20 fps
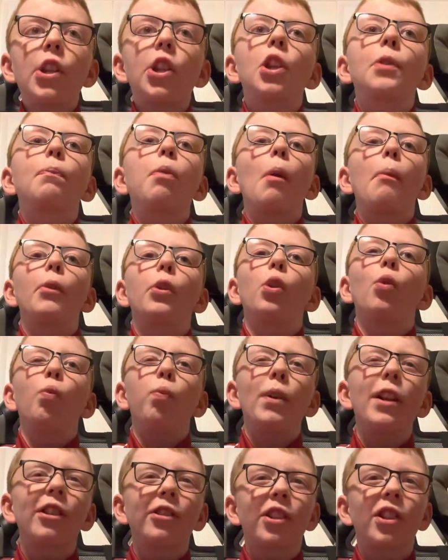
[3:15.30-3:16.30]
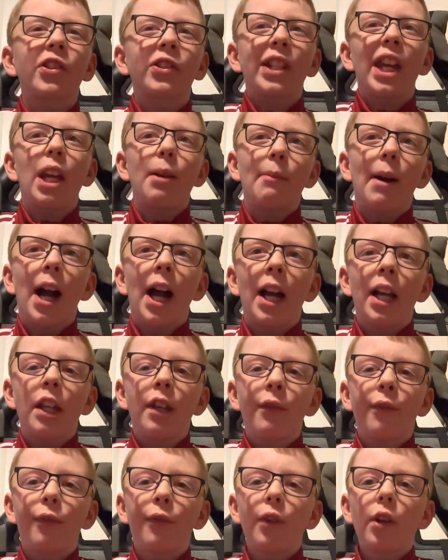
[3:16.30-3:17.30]
probably the weirdest game
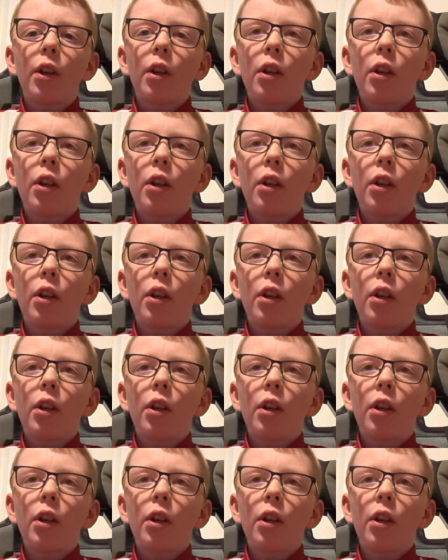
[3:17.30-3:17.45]
I've